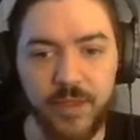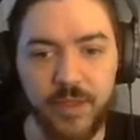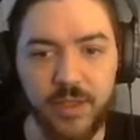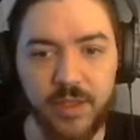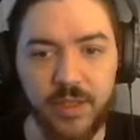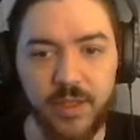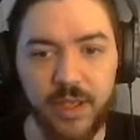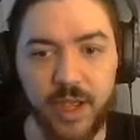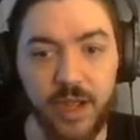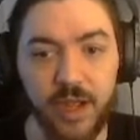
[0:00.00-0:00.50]

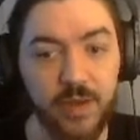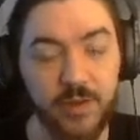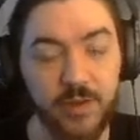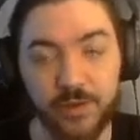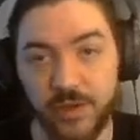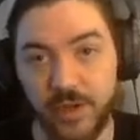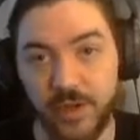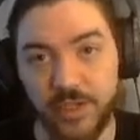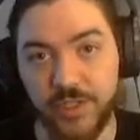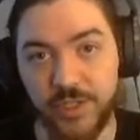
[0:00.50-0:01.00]
I don't
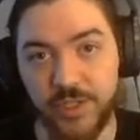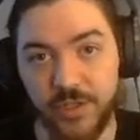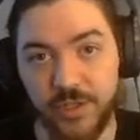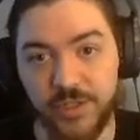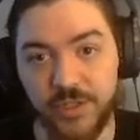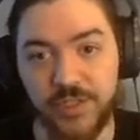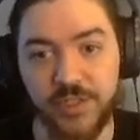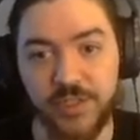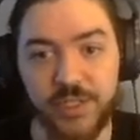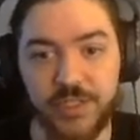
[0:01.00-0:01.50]
actually know the
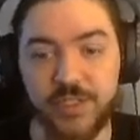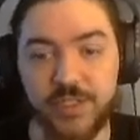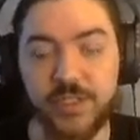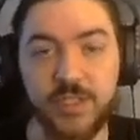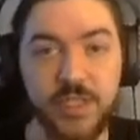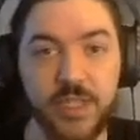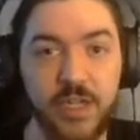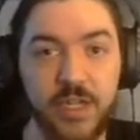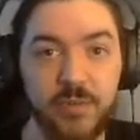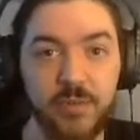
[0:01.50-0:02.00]
statistics
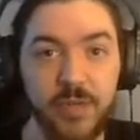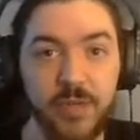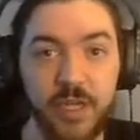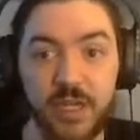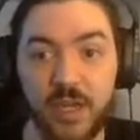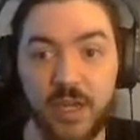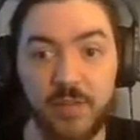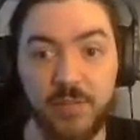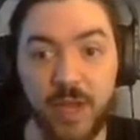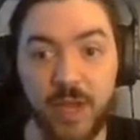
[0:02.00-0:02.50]
there, but I'm